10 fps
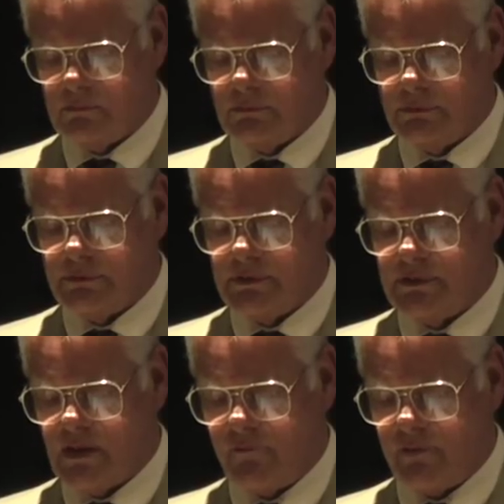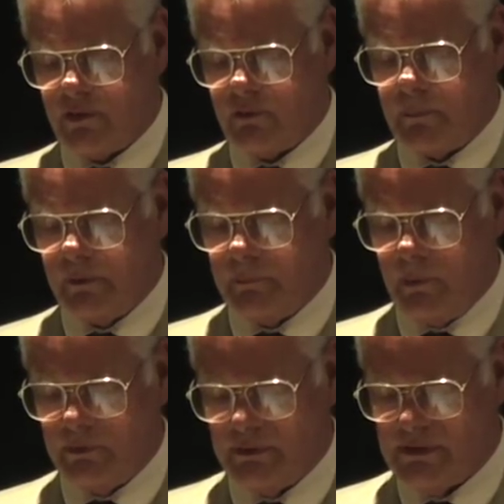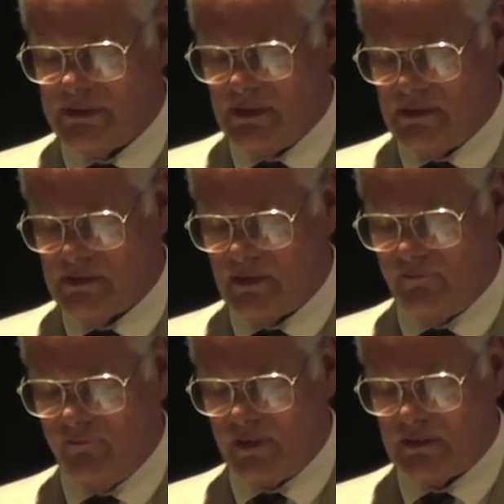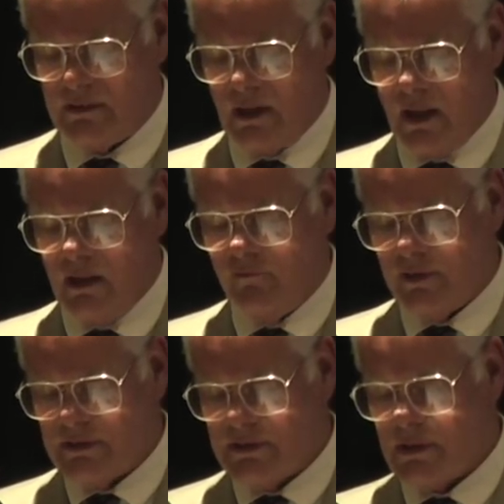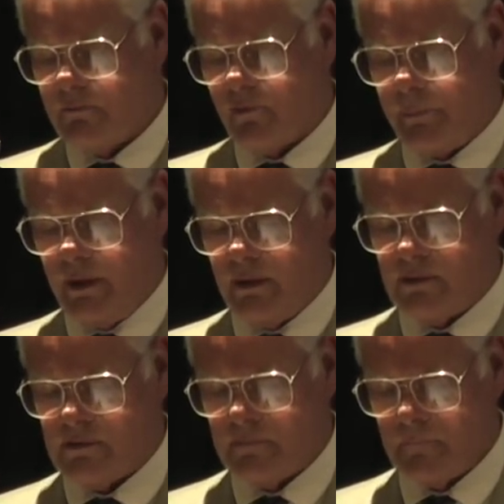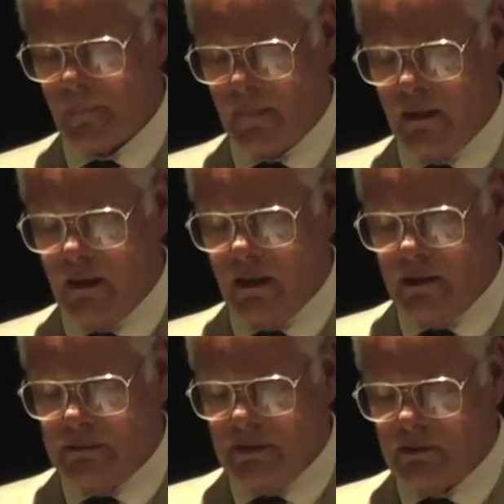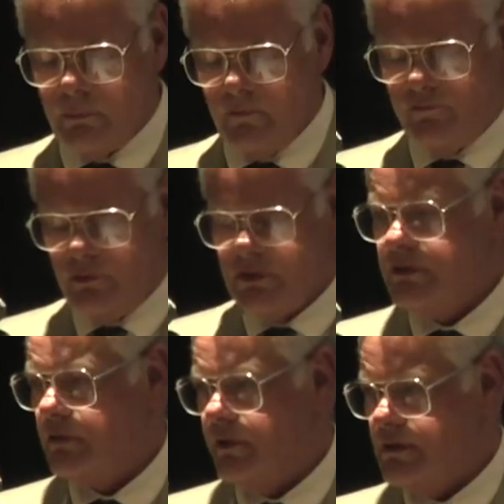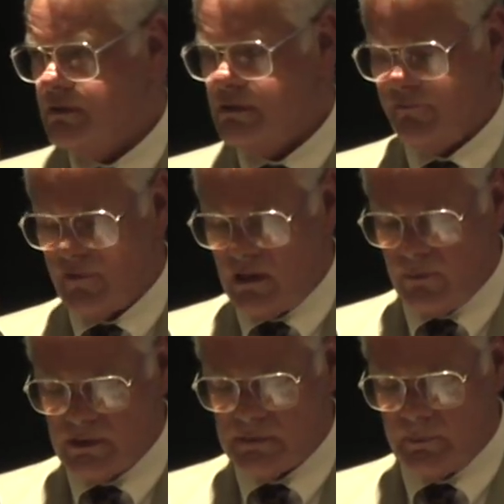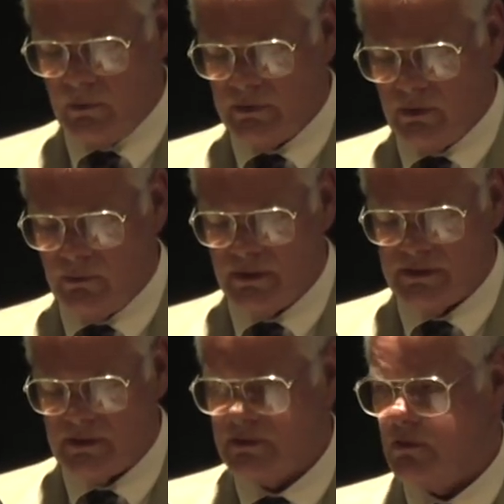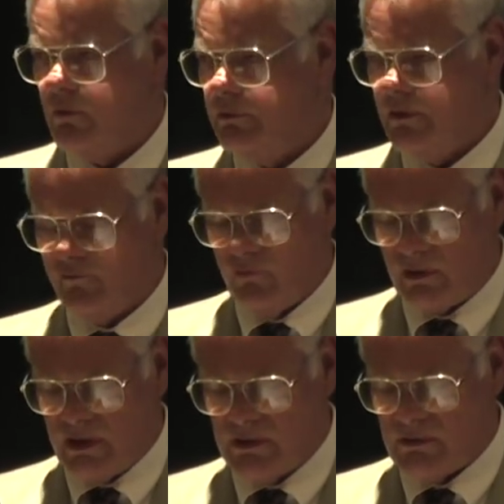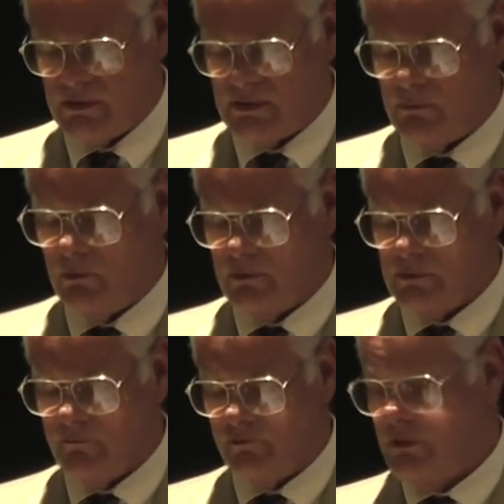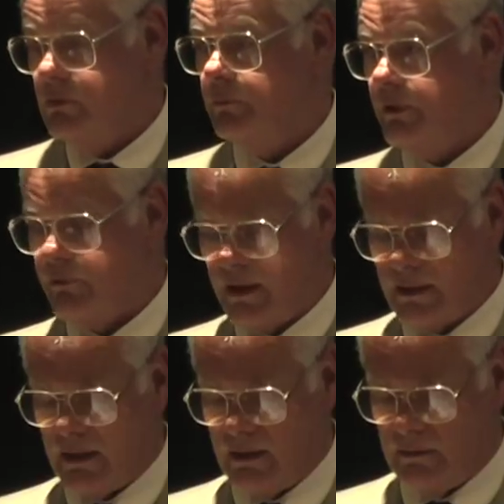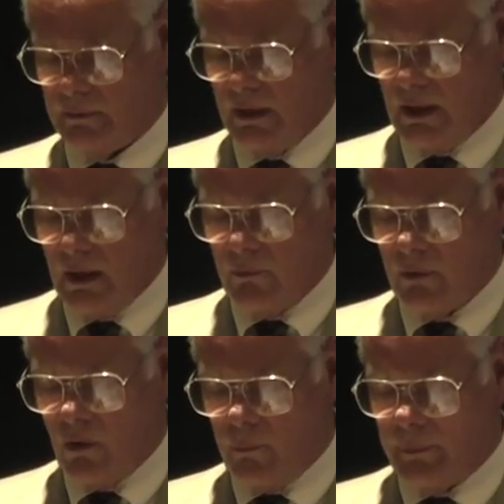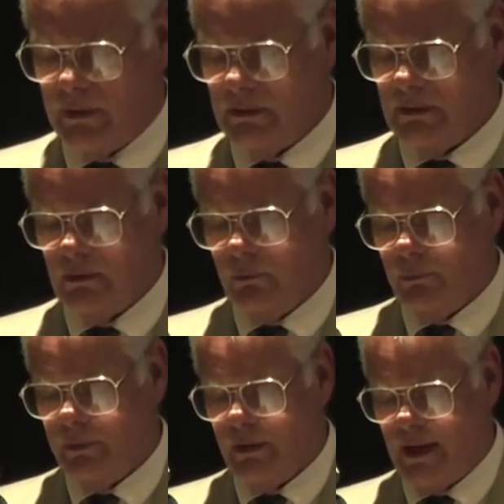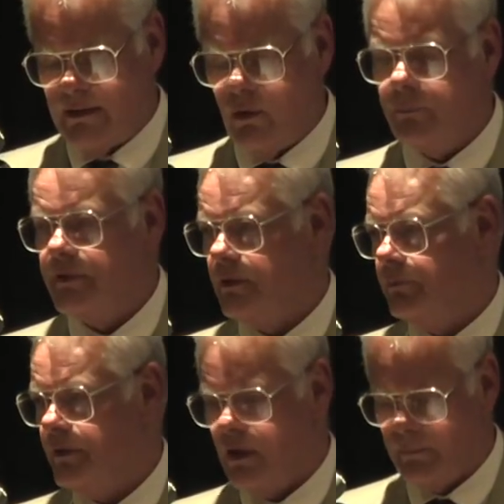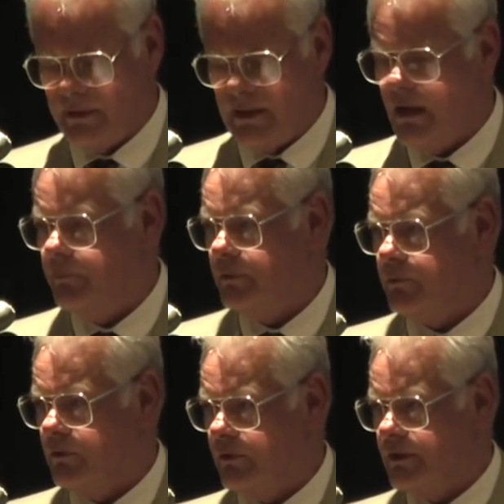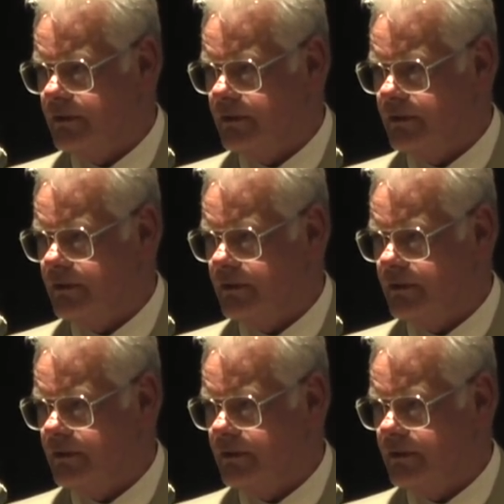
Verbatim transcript: will suffer the crippling polio disease that afflicted some of our parents. Neither will future generations that follow us. Polio exists only in 4 countries and will soon be eradicated. We're hoping, we had hoped that it would be gone by now, but we're looking